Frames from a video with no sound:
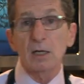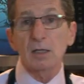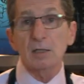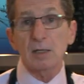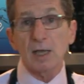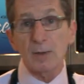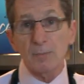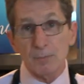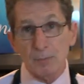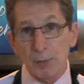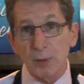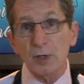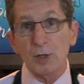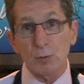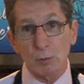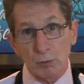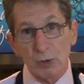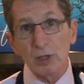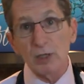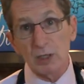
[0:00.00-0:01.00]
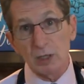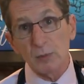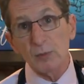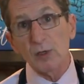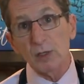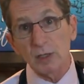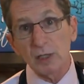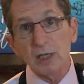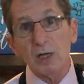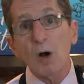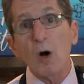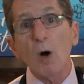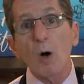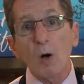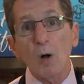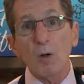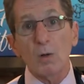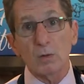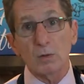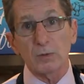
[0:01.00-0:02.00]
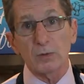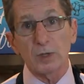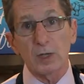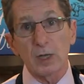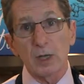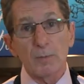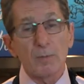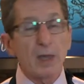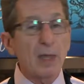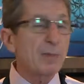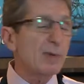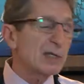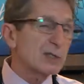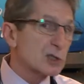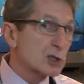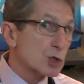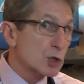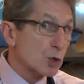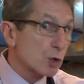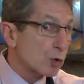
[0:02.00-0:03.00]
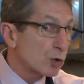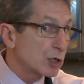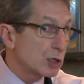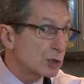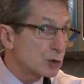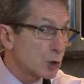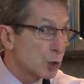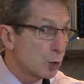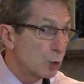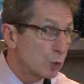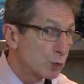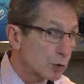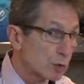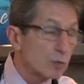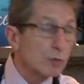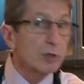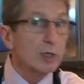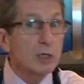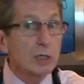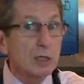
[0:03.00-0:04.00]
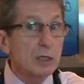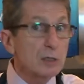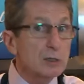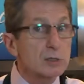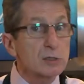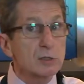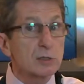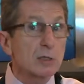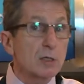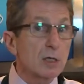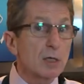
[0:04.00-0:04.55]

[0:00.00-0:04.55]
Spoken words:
They put it really cold. Maybe it's 32 degrees.